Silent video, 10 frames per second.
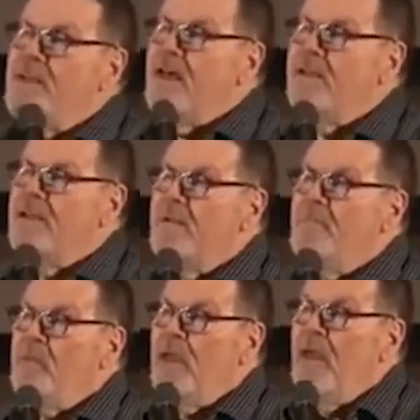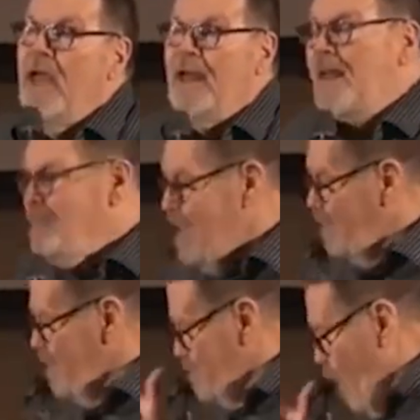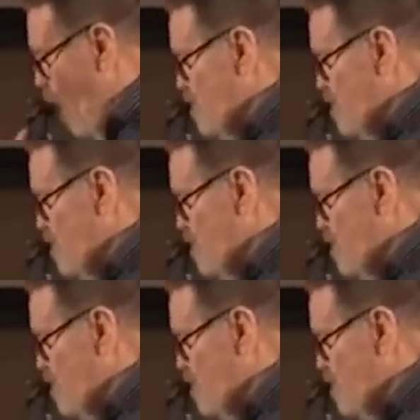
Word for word: of society. And I think that